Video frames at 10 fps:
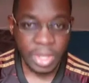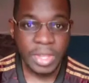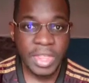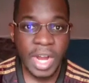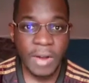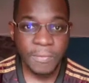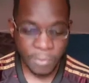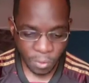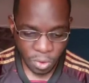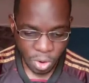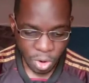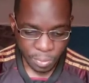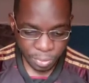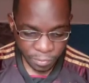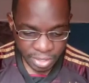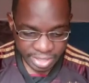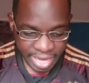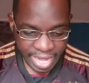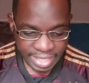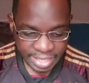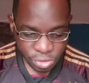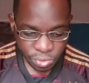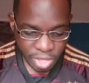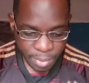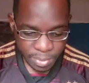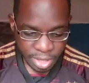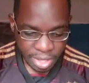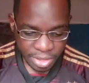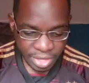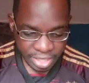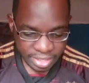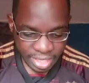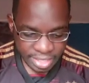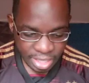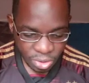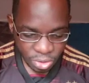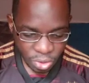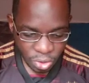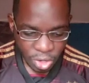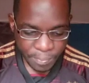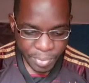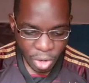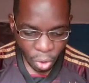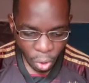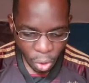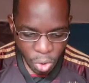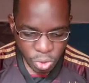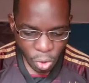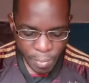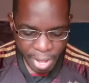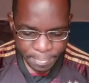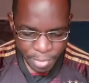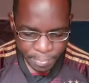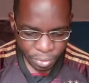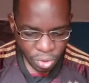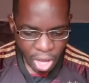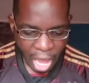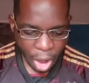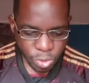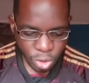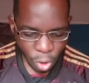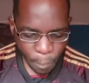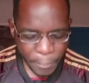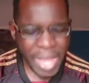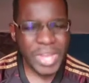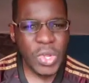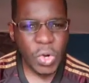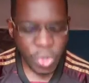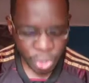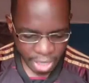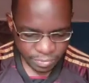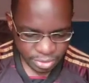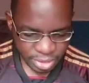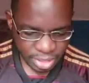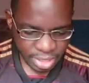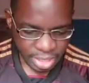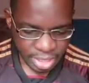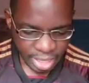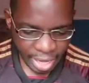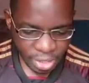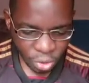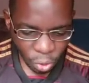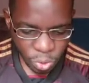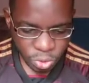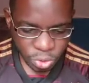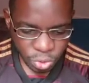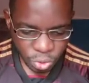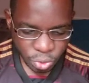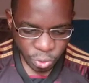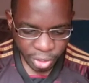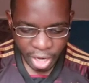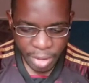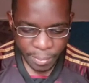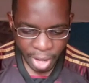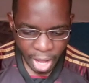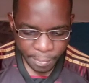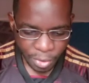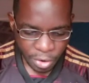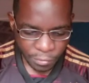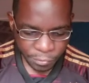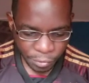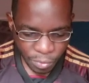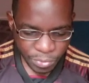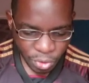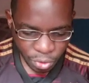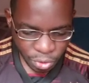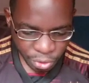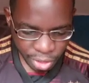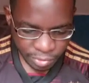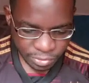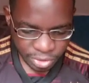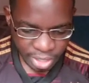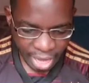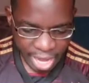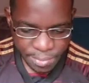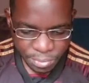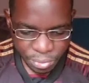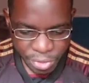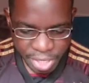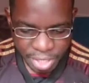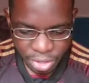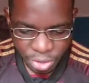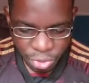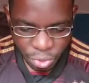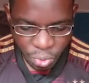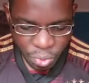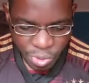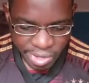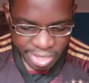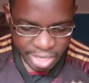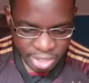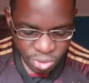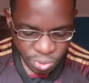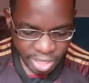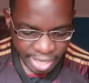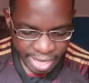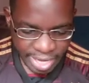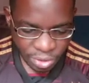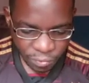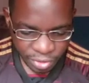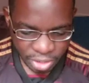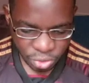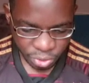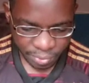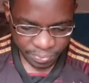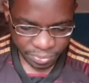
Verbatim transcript: Therefore prophesy and say to them, Thus says the Lord God, Behold, O my people, I will open your graves and cause you to come up from your graves and bring you into the land of Israel.